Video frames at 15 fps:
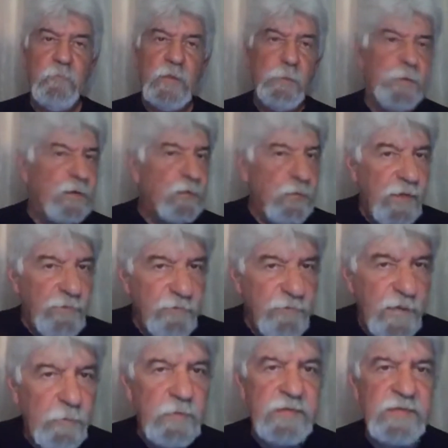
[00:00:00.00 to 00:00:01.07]
But we have
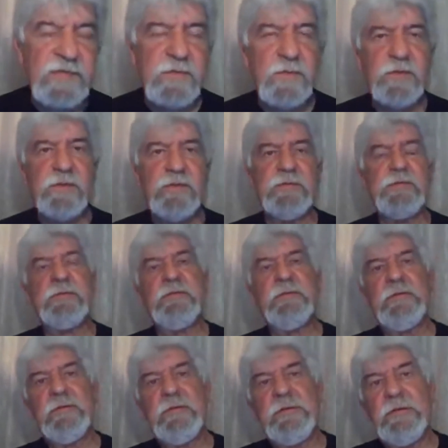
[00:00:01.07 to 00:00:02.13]
families, Lord.
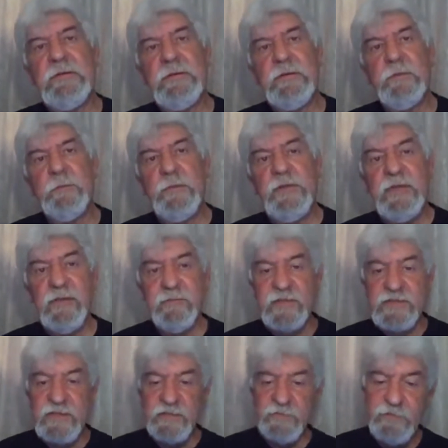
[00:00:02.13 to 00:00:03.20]
Many of
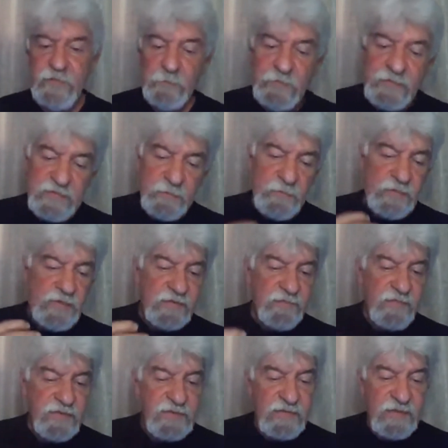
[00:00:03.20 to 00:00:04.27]
us have families, and many
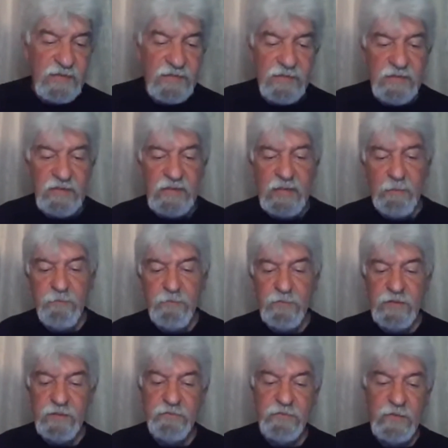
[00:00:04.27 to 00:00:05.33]
of us stand in the gap for
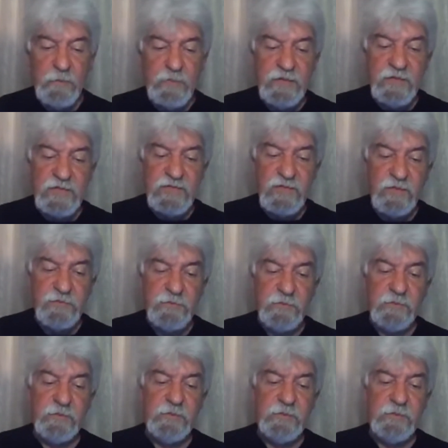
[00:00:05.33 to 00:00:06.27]
that family this afternoon,